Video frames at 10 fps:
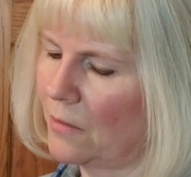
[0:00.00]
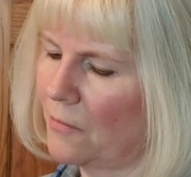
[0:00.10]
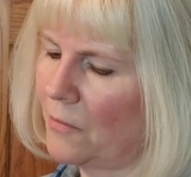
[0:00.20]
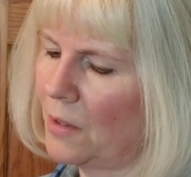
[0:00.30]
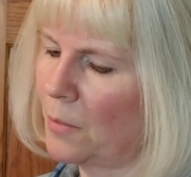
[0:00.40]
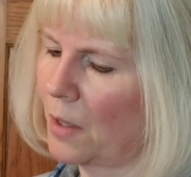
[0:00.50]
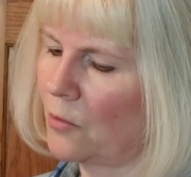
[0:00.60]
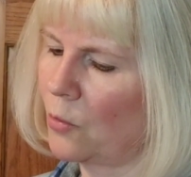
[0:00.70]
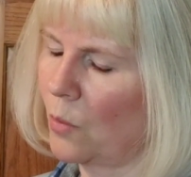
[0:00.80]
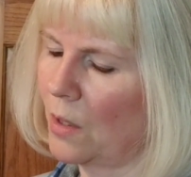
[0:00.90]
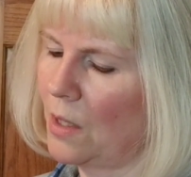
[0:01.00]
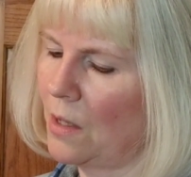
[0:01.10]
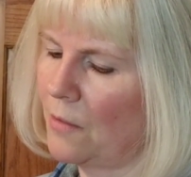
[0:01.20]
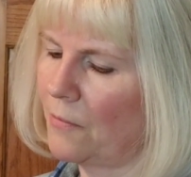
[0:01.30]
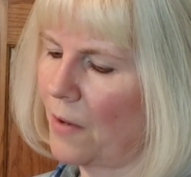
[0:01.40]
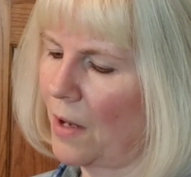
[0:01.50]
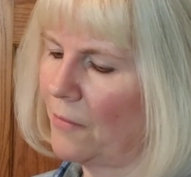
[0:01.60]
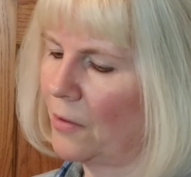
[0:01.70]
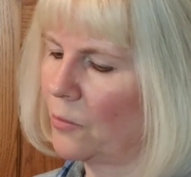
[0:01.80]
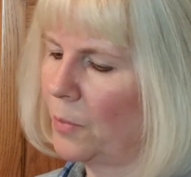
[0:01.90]
17 by
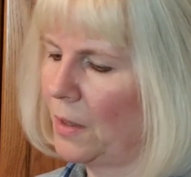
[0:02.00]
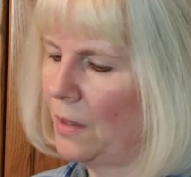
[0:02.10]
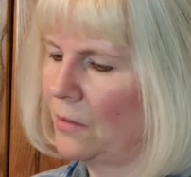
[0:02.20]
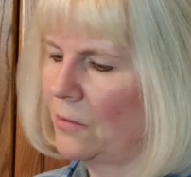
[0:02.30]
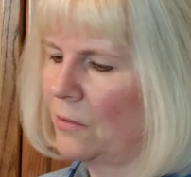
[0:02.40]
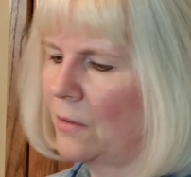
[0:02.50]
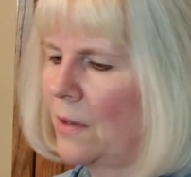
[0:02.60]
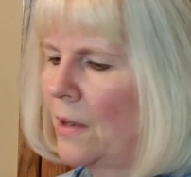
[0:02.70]
25 inch piece.